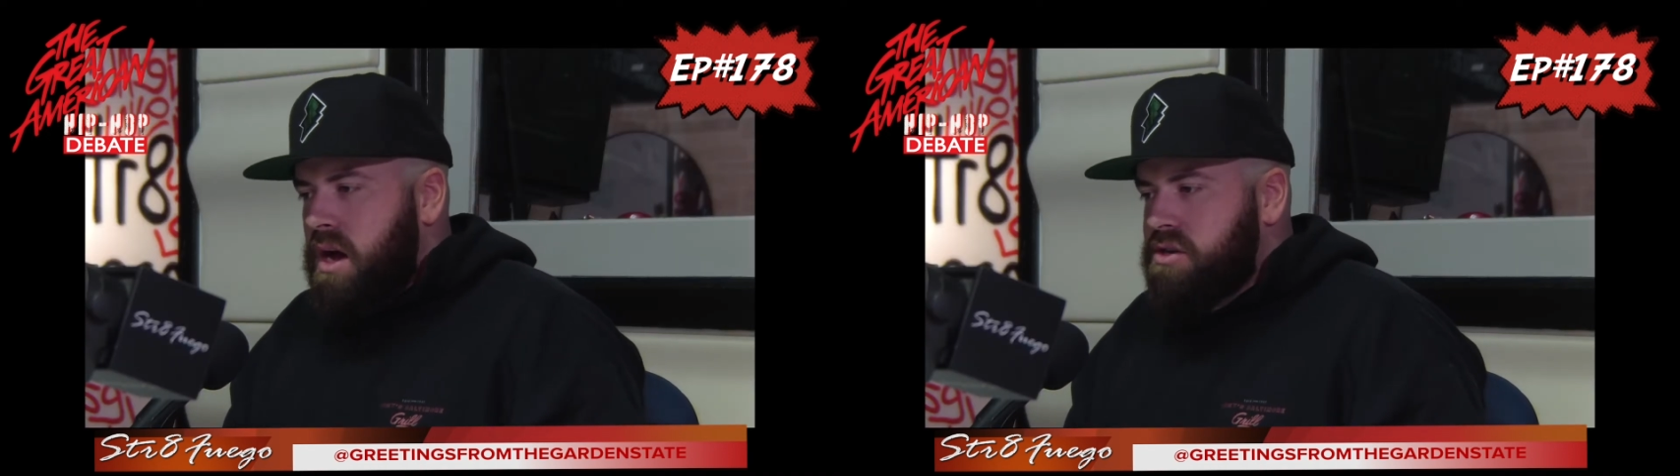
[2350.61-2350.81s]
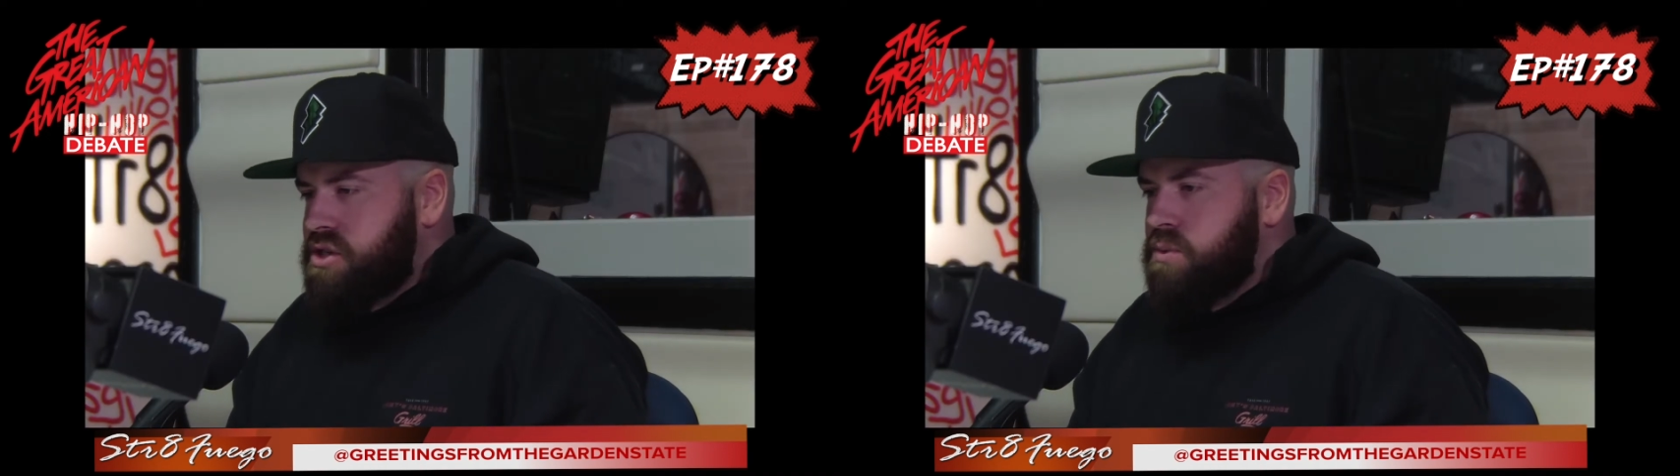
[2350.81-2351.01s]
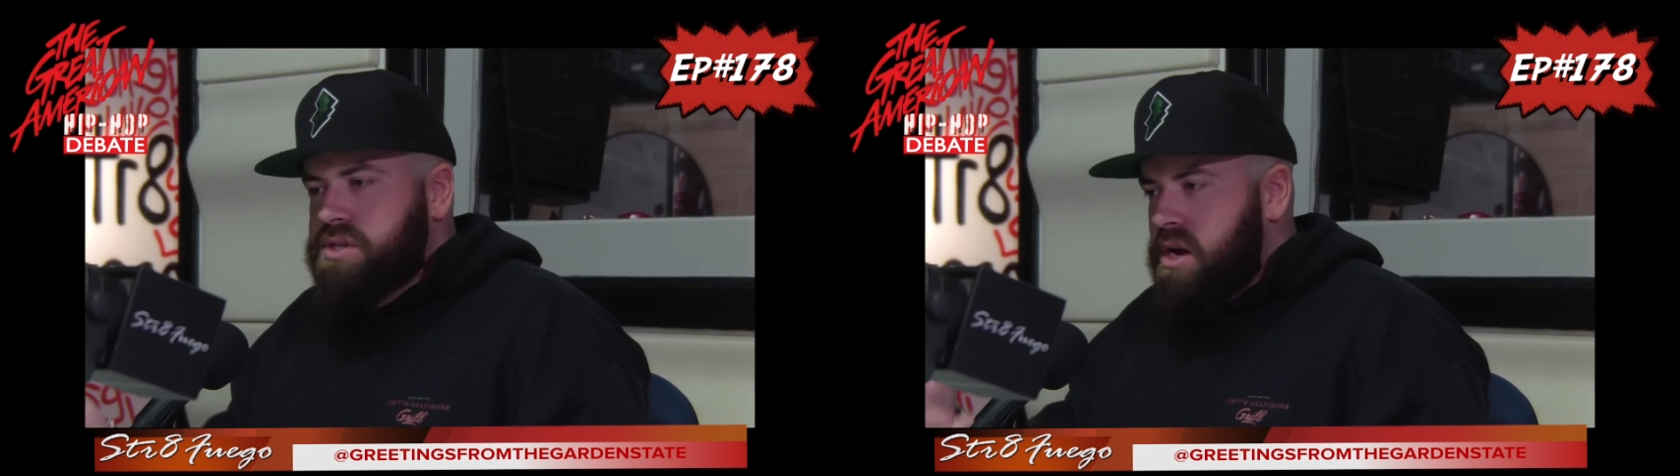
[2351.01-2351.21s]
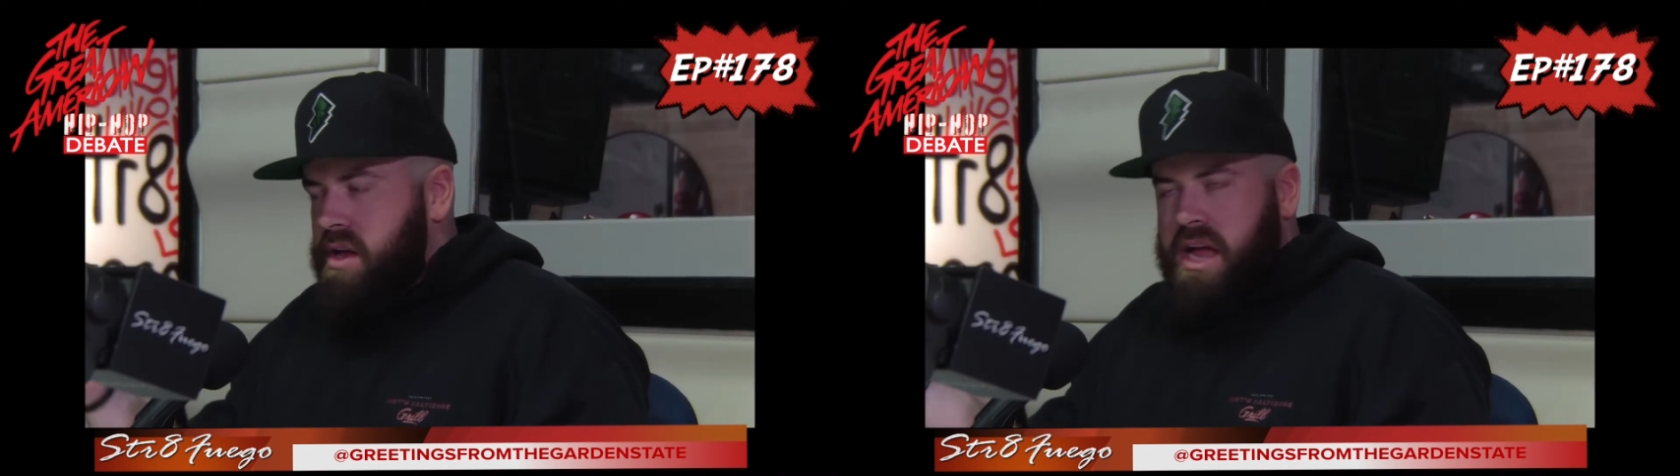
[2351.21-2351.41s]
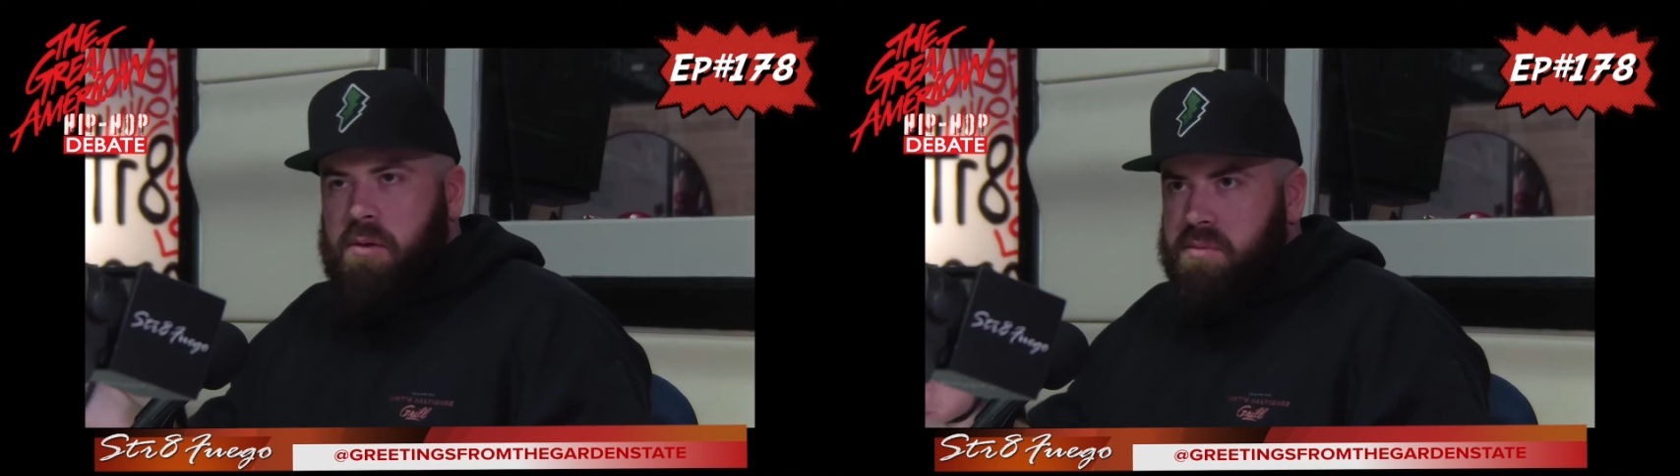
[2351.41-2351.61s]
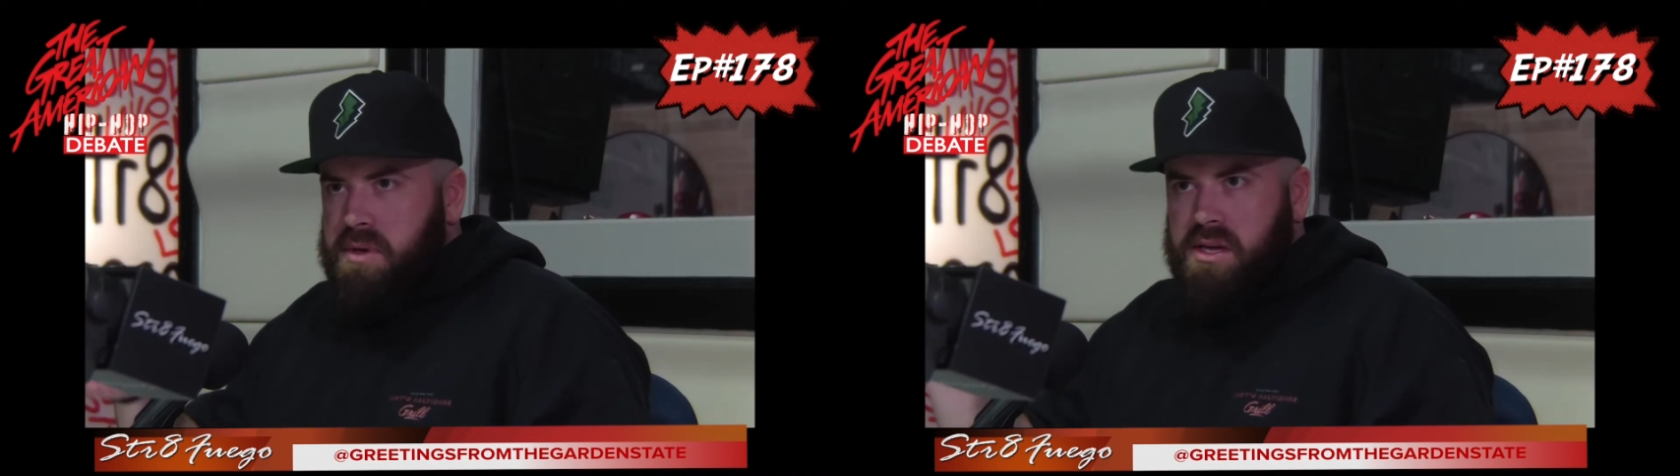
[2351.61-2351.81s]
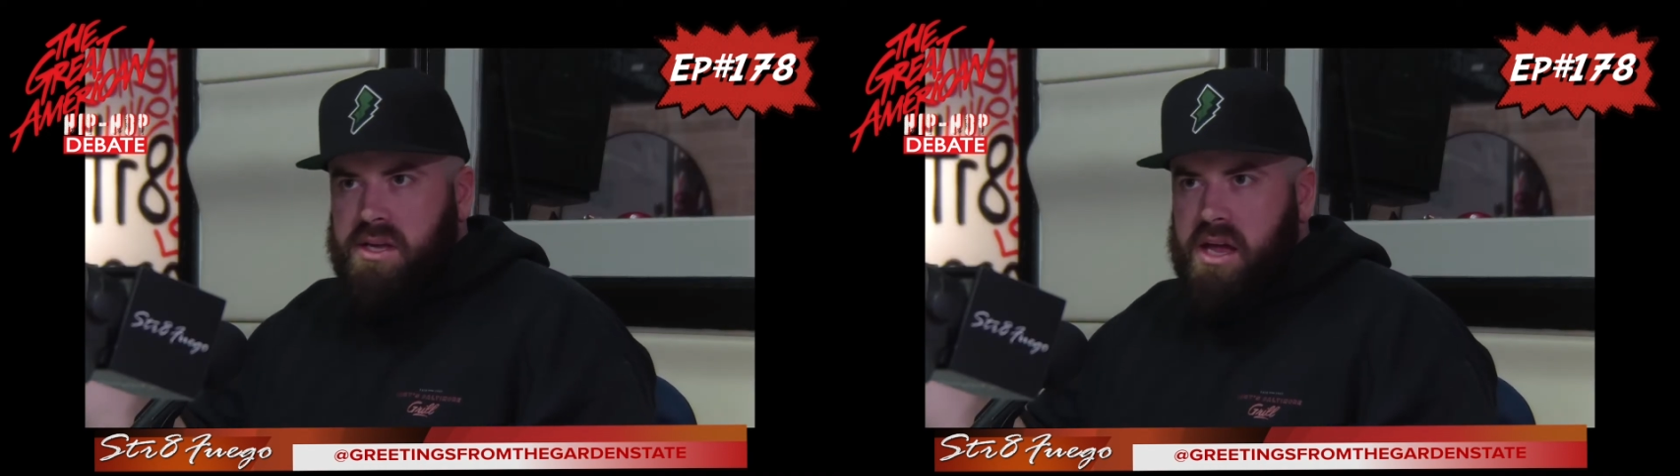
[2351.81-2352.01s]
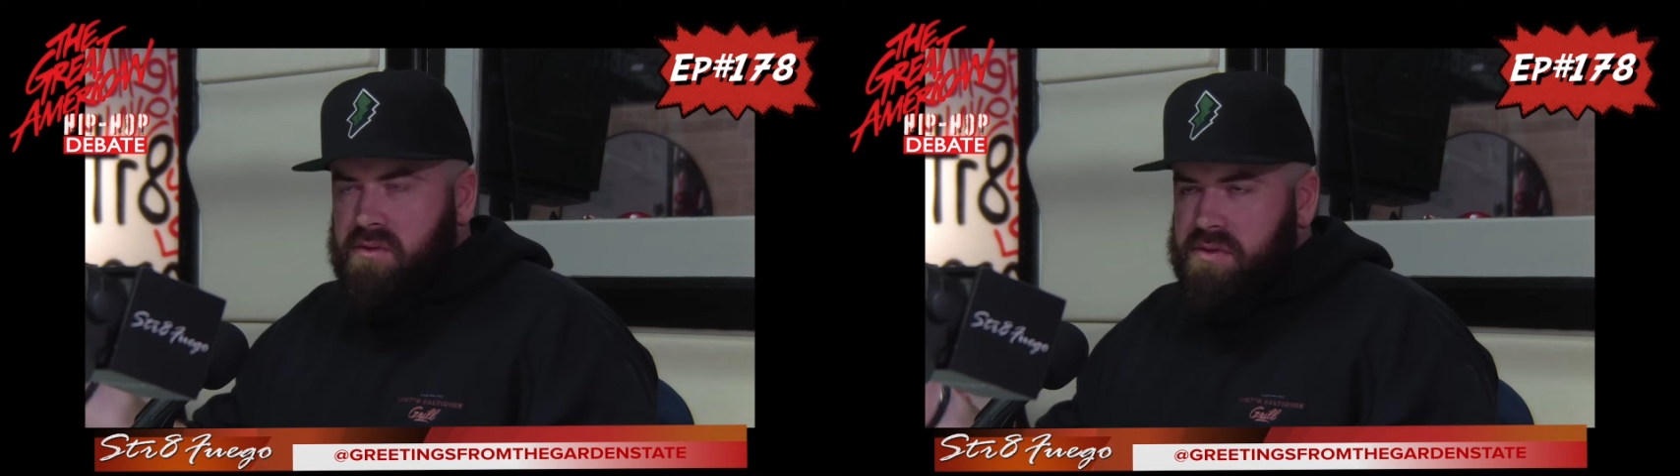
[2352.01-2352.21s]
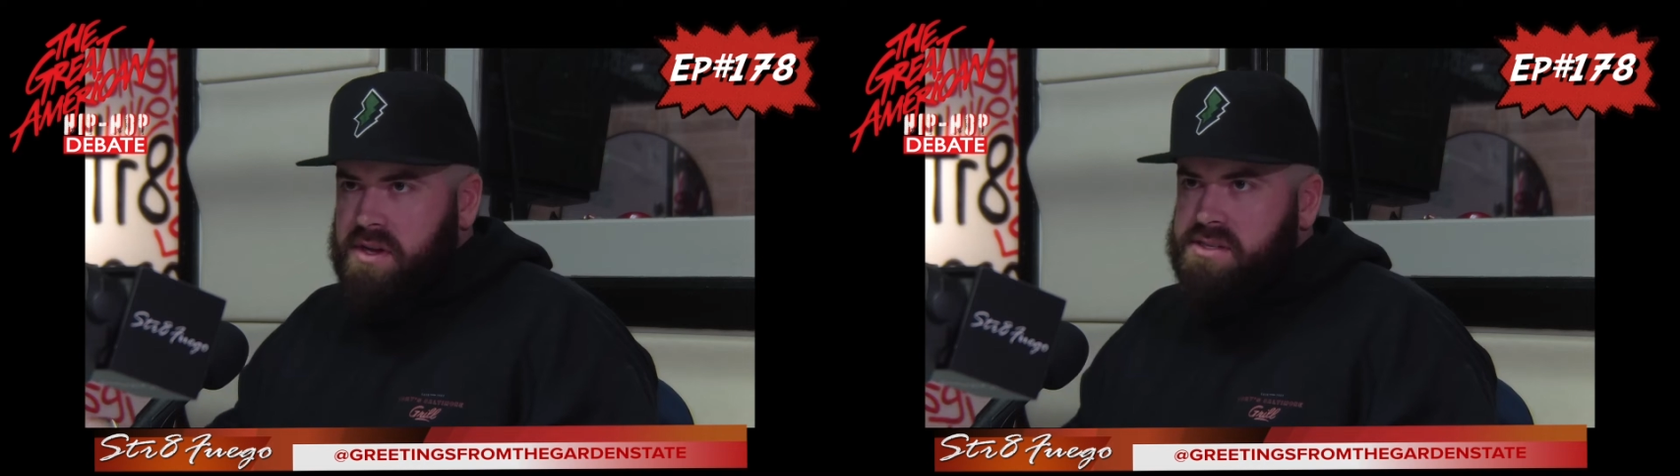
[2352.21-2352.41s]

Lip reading: She was there like helping me get everything